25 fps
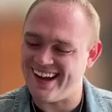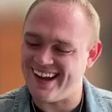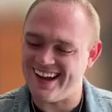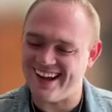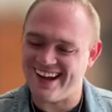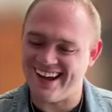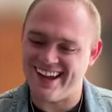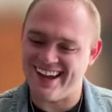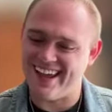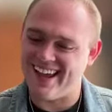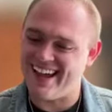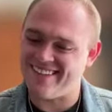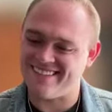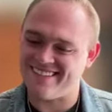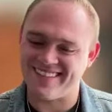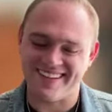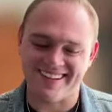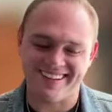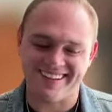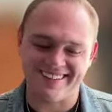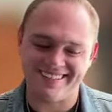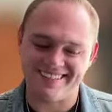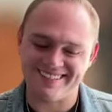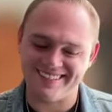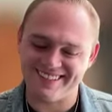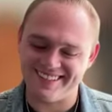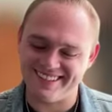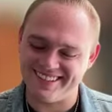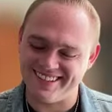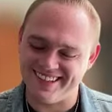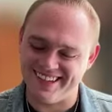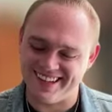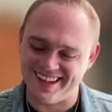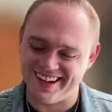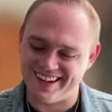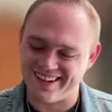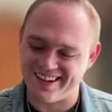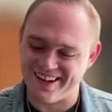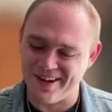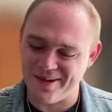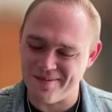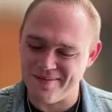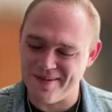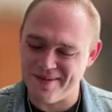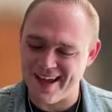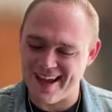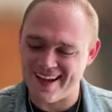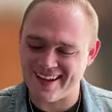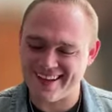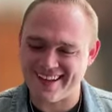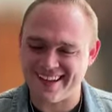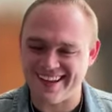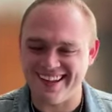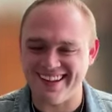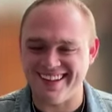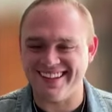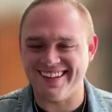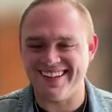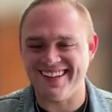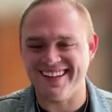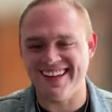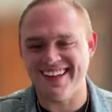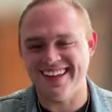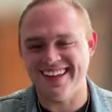I have to, you know, yeah. go back in